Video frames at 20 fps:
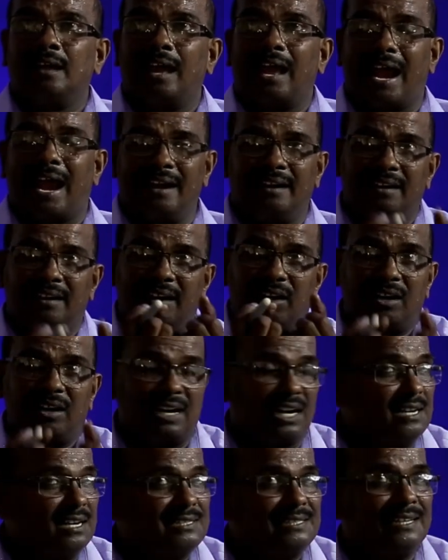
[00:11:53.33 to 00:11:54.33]
and
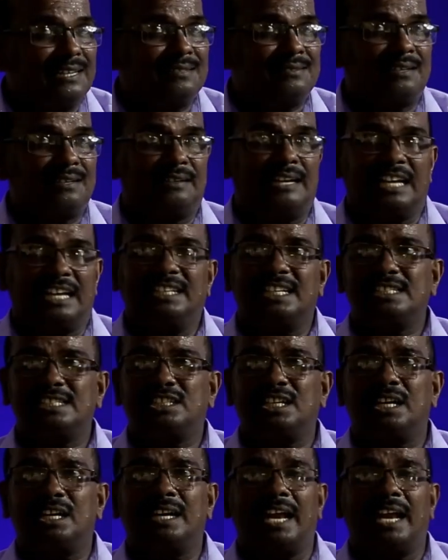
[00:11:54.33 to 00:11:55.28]
consist digested